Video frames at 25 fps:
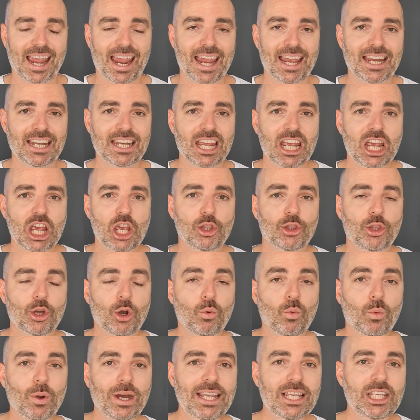And
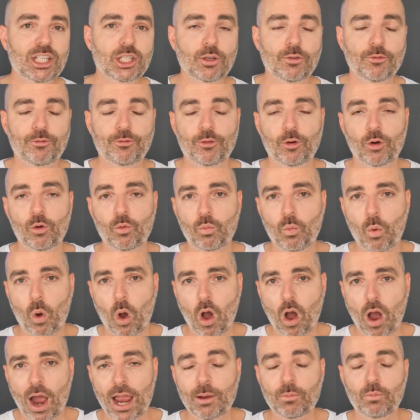the reason for
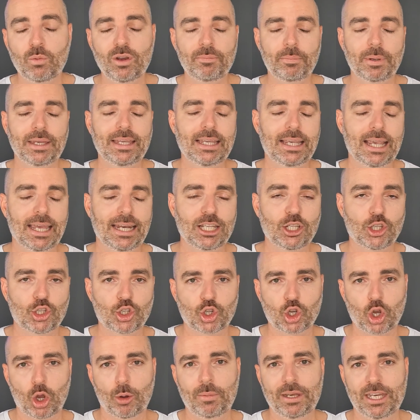why we've been getting
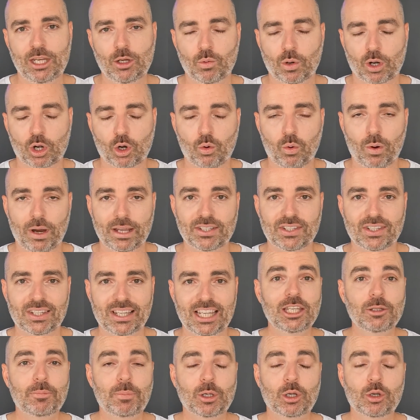so many requests
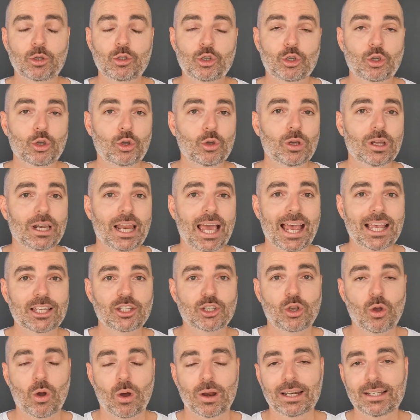is because Google
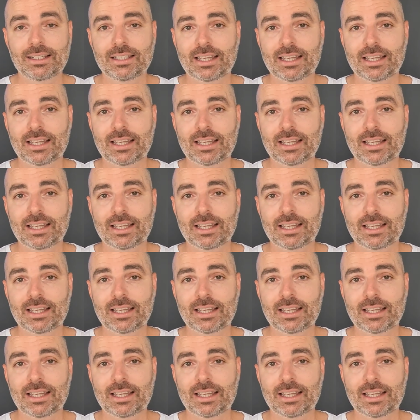has gone